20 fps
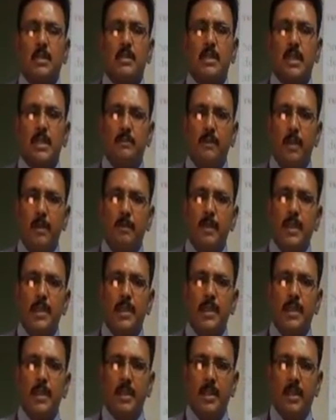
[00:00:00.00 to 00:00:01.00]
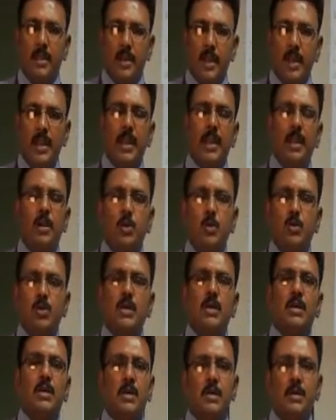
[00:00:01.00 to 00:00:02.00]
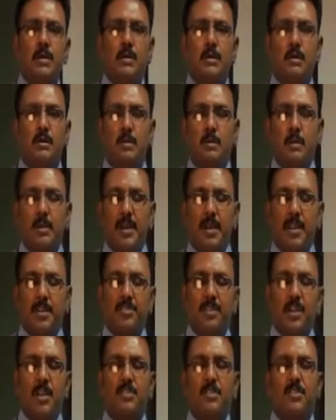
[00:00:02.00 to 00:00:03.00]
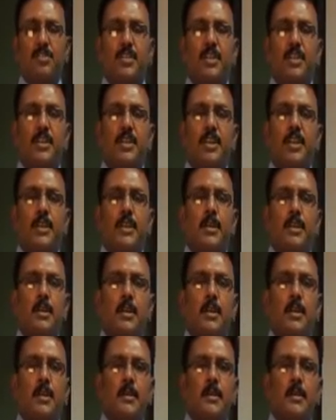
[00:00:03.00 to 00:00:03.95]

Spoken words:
That will be rendered to the industrial society,